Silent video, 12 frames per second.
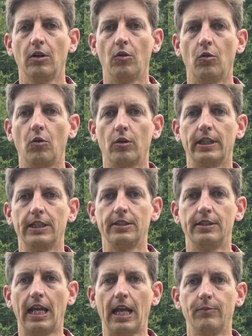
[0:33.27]
or gets
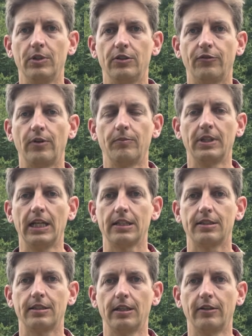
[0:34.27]
damaged from
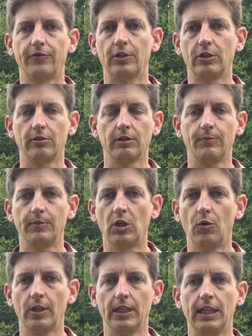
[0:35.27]
guests that are frequently
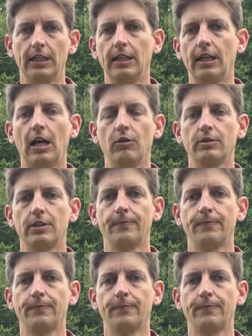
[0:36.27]
going in and out.